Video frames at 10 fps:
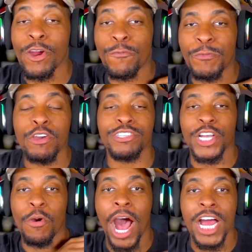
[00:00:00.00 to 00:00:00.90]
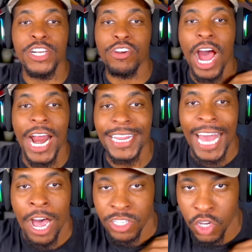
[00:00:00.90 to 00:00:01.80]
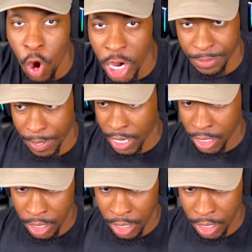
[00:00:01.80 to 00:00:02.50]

I refuse to go under 100,000 coins, bro.